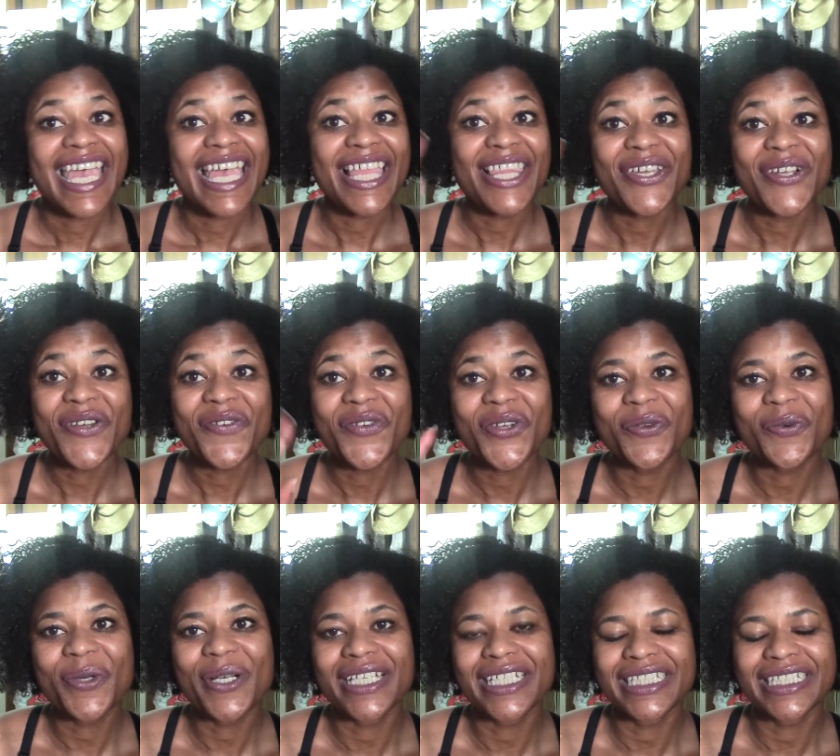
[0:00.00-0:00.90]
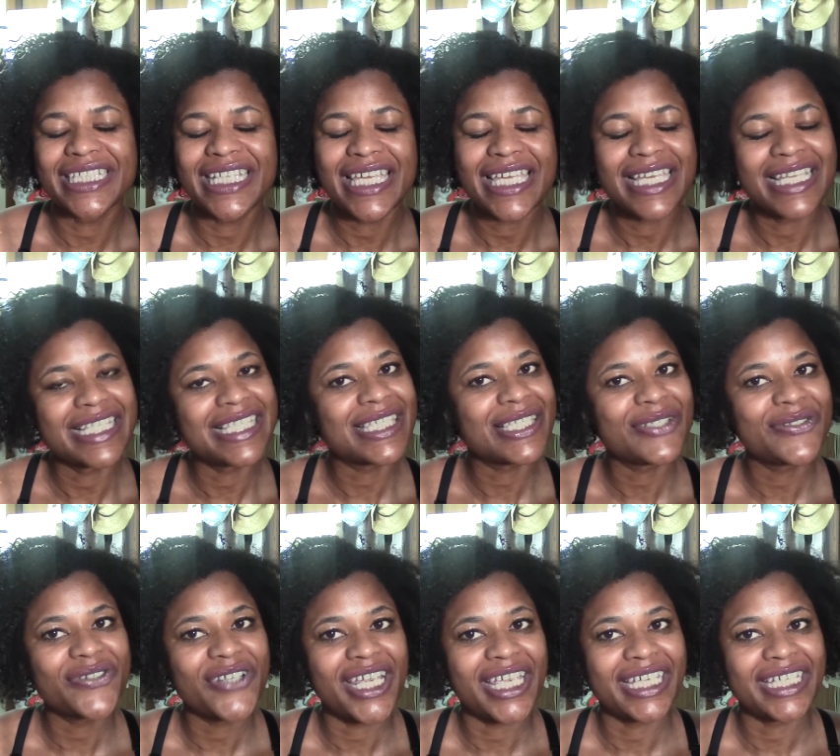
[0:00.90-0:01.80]
Hello everyone, it's
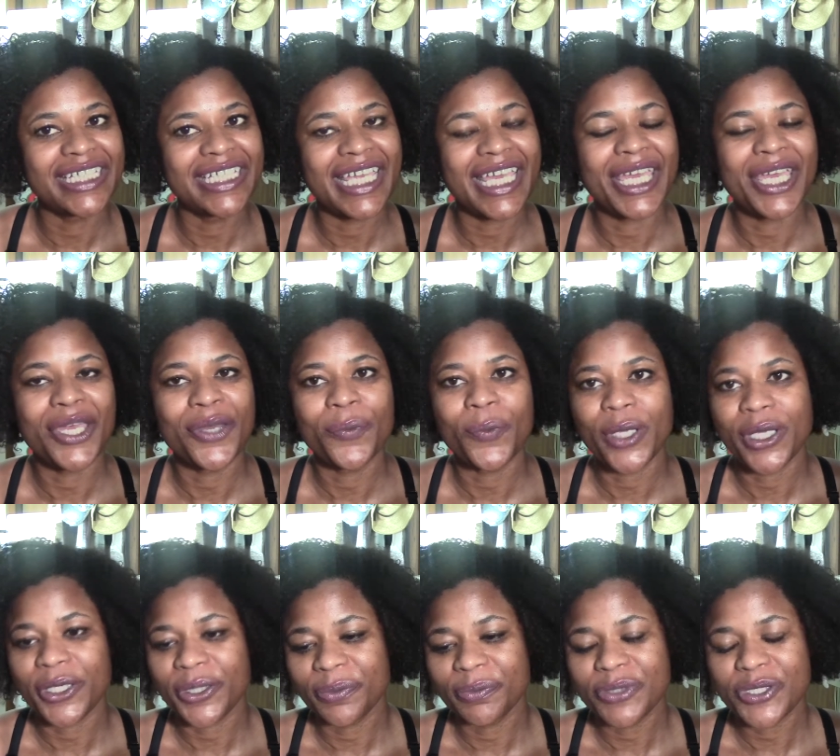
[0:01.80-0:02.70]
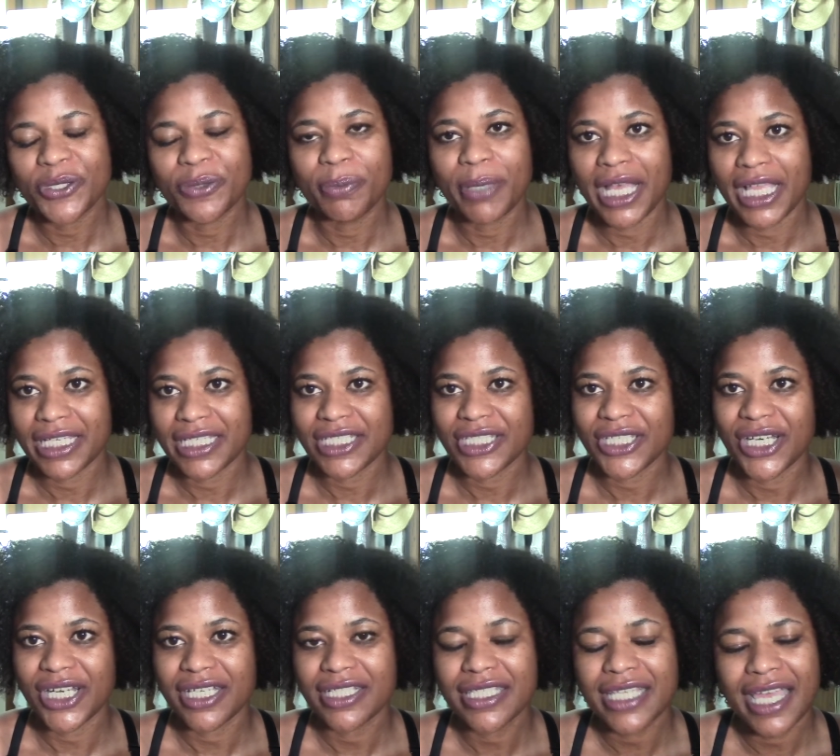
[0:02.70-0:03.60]
Lorraine and welcome to Polished at
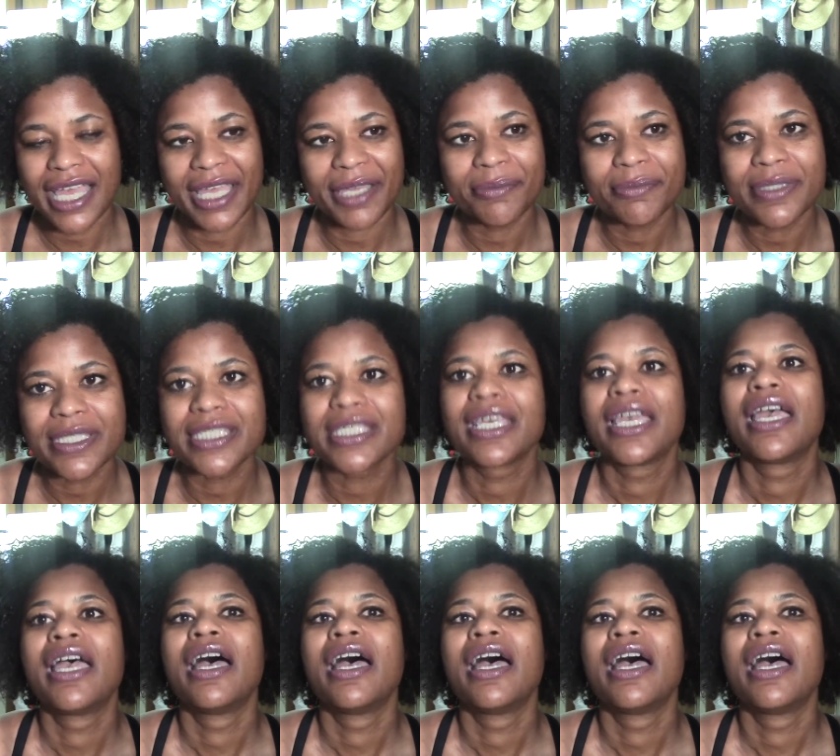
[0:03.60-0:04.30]
All Times.